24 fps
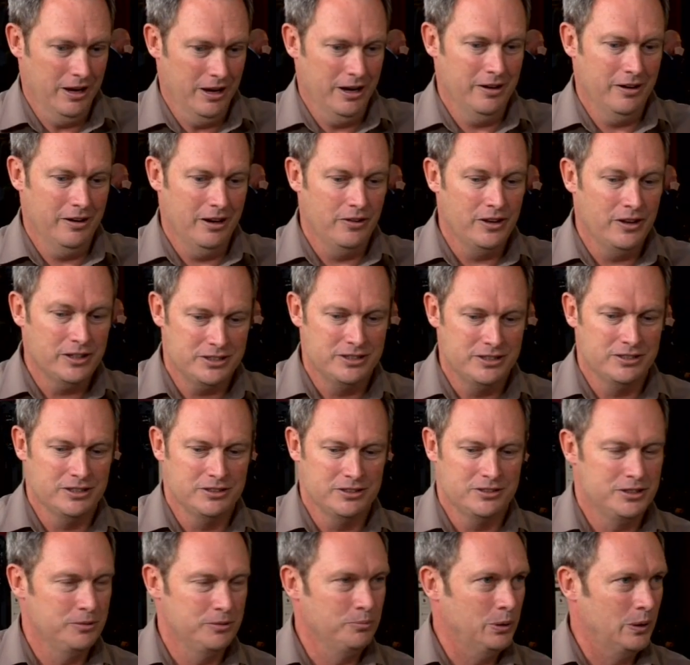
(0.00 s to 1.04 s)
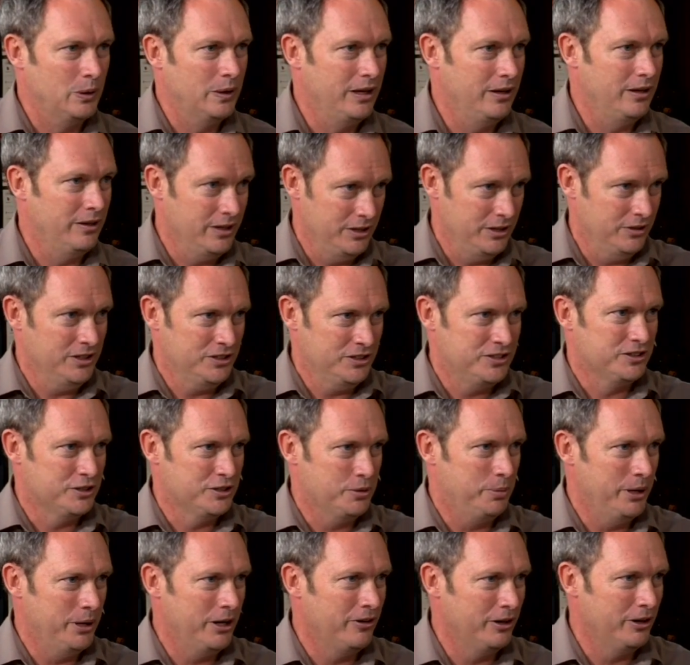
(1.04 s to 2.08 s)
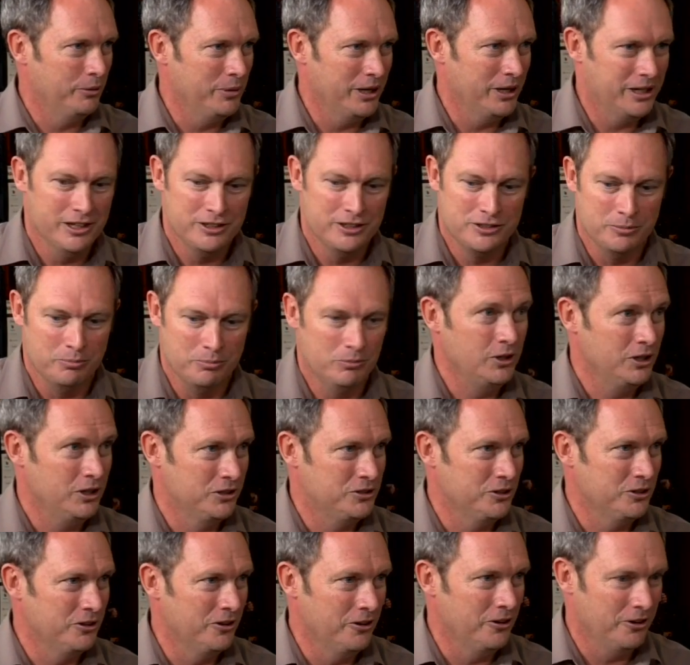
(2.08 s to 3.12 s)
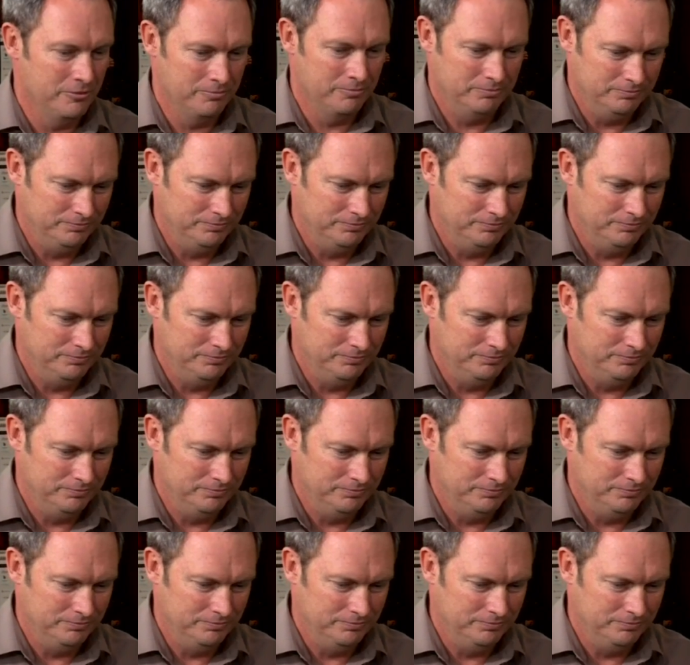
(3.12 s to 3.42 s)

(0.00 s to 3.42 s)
and this is a simple. This is the pairing mechanism. You turn it on.